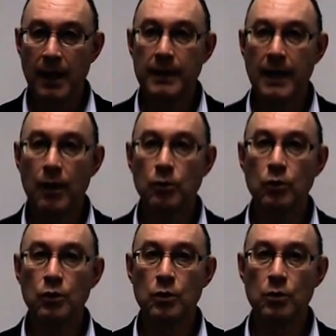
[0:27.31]
and how
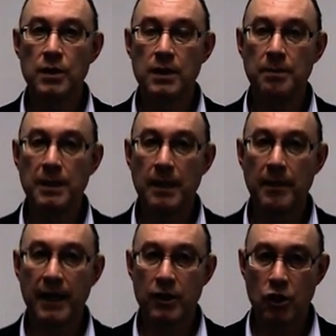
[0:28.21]
to use the
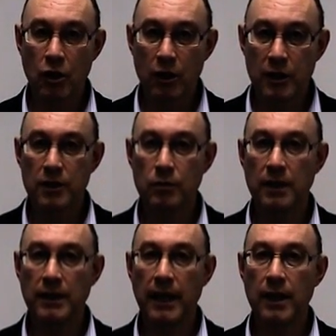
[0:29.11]
BMI charts to
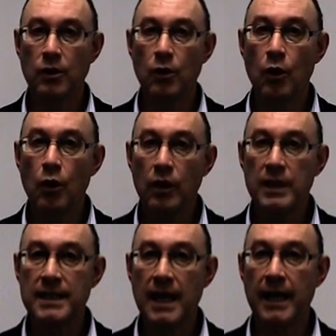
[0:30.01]
detect
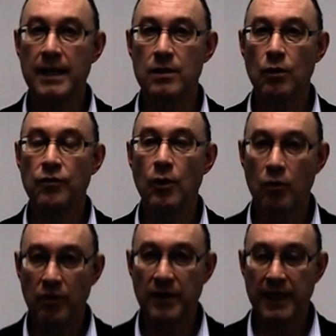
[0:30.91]
early signs of
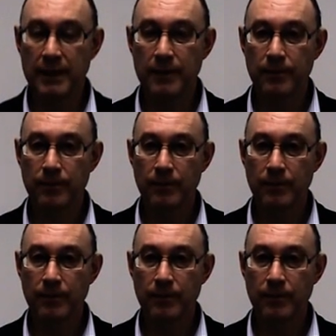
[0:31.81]
overweight.